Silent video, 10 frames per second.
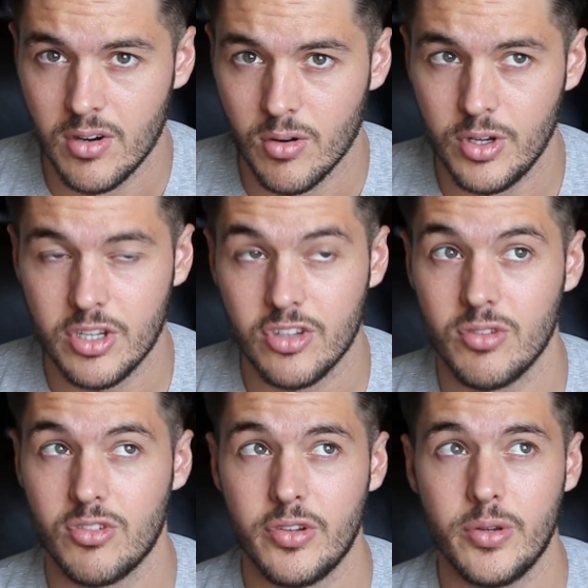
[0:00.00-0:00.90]
or you can
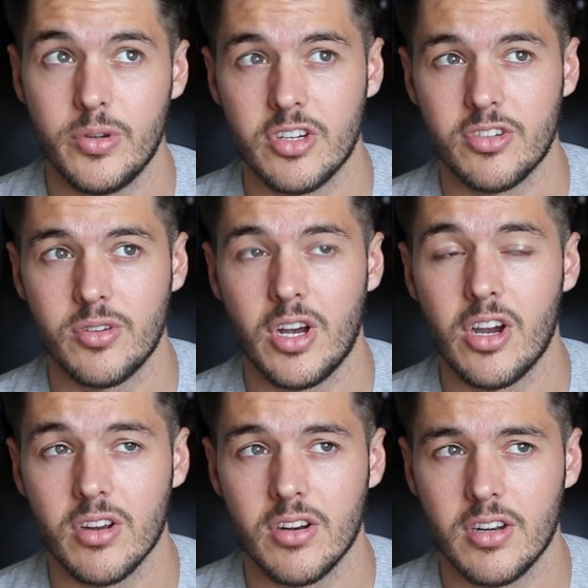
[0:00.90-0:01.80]
shoot 2
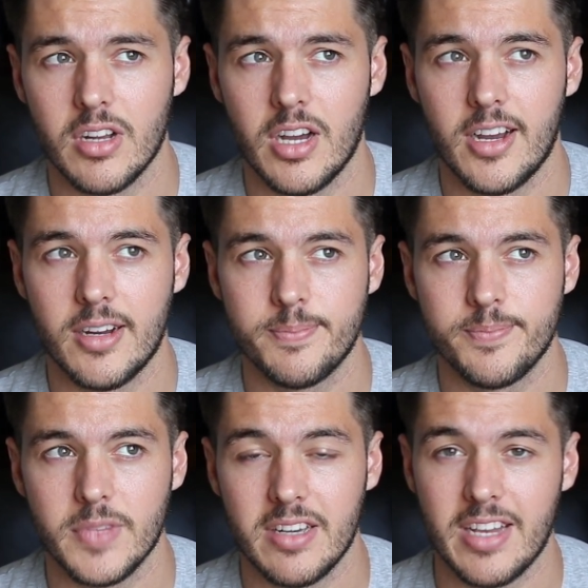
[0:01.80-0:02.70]
additional
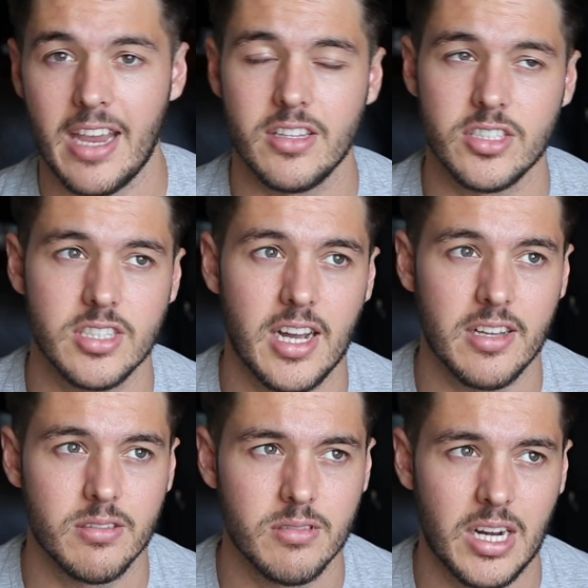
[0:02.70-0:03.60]
entangling shots.